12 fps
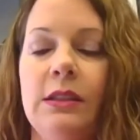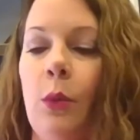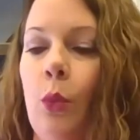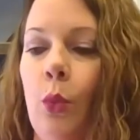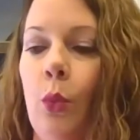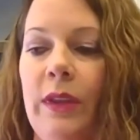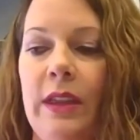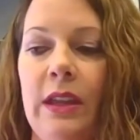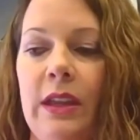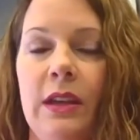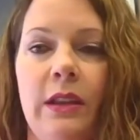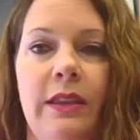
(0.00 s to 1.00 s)

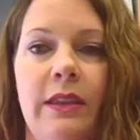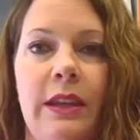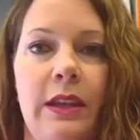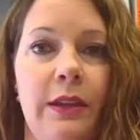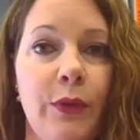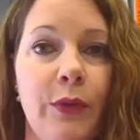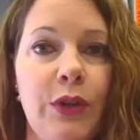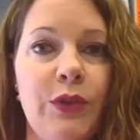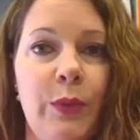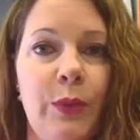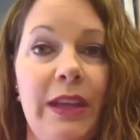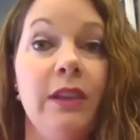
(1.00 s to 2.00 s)
within the
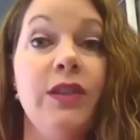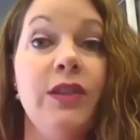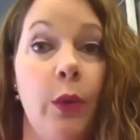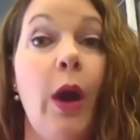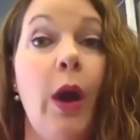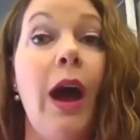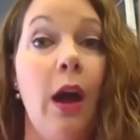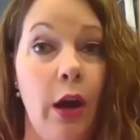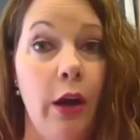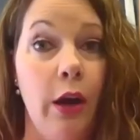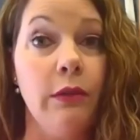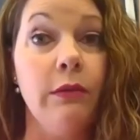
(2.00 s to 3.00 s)
first week. So
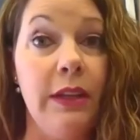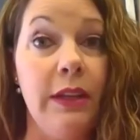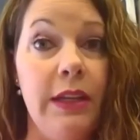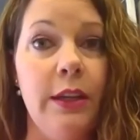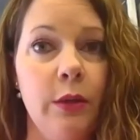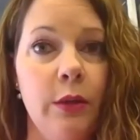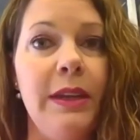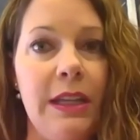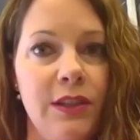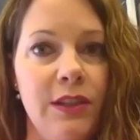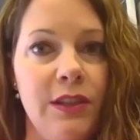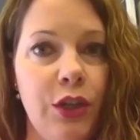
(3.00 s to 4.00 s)
our league year
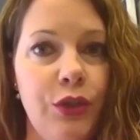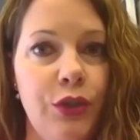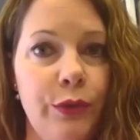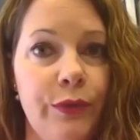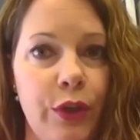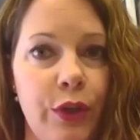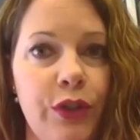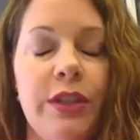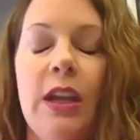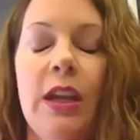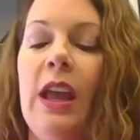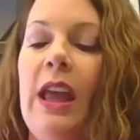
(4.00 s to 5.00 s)
begins on June 1st.
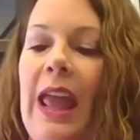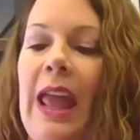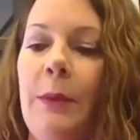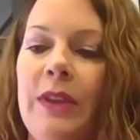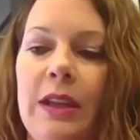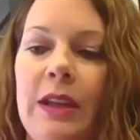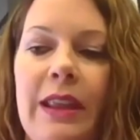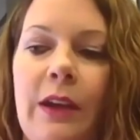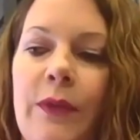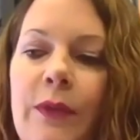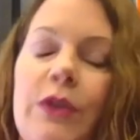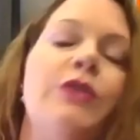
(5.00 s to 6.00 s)
And within
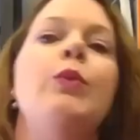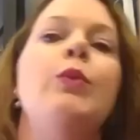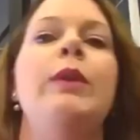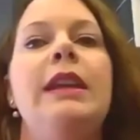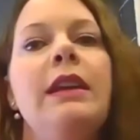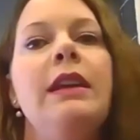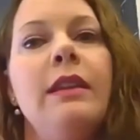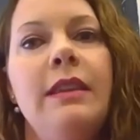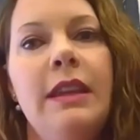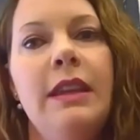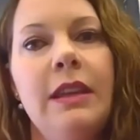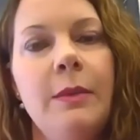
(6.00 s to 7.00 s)
that first week,
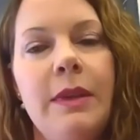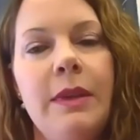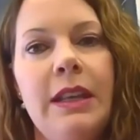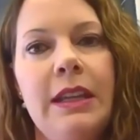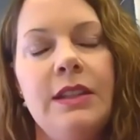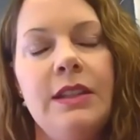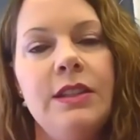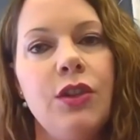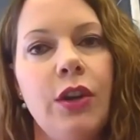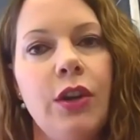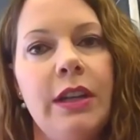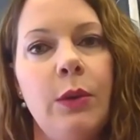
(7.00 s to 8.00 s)
the committee
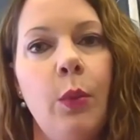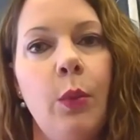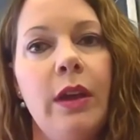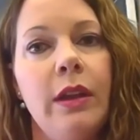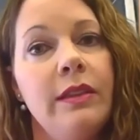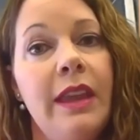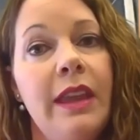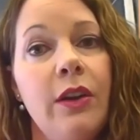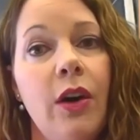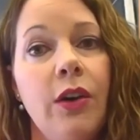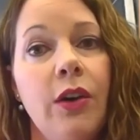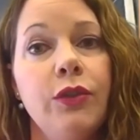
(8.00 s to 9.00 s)
started what they
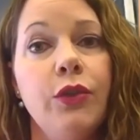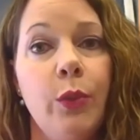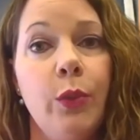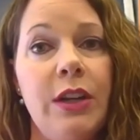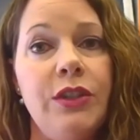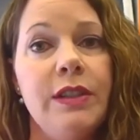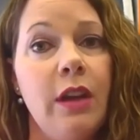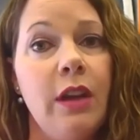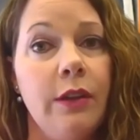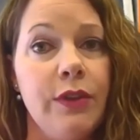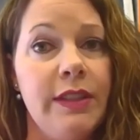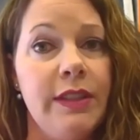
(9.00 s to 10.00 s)
called Courageous
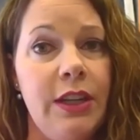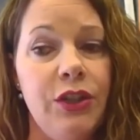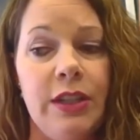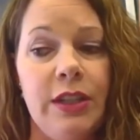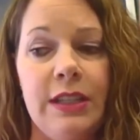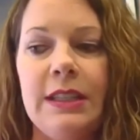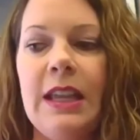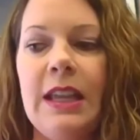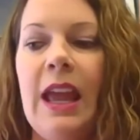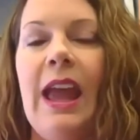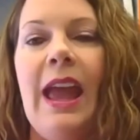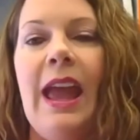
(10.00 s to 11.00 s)
Conversations.
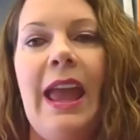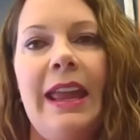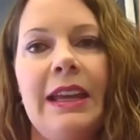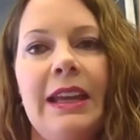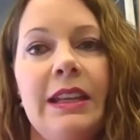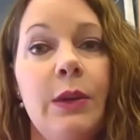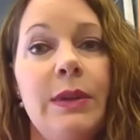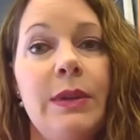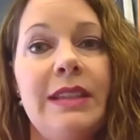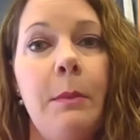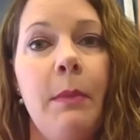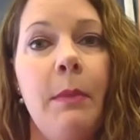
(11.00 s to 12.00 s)
And it
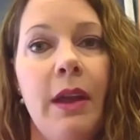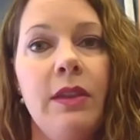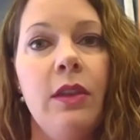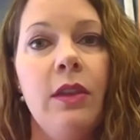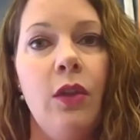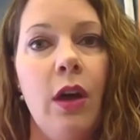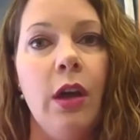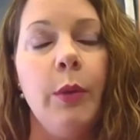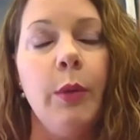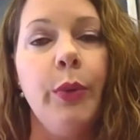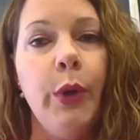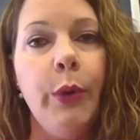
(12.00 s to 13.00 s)
was a
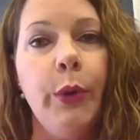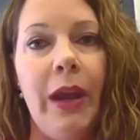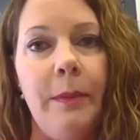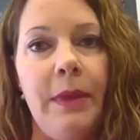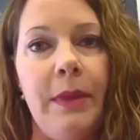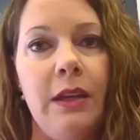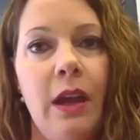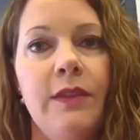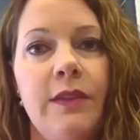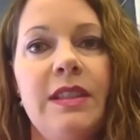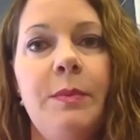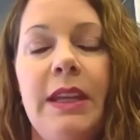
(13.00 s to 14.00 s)
month-long programming
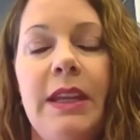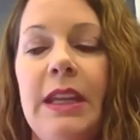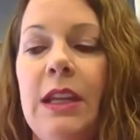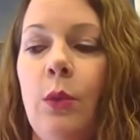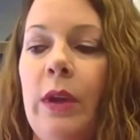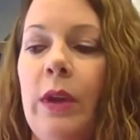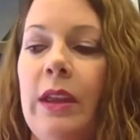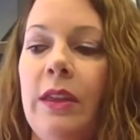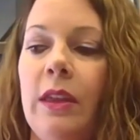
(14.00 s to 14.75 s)
of speaking with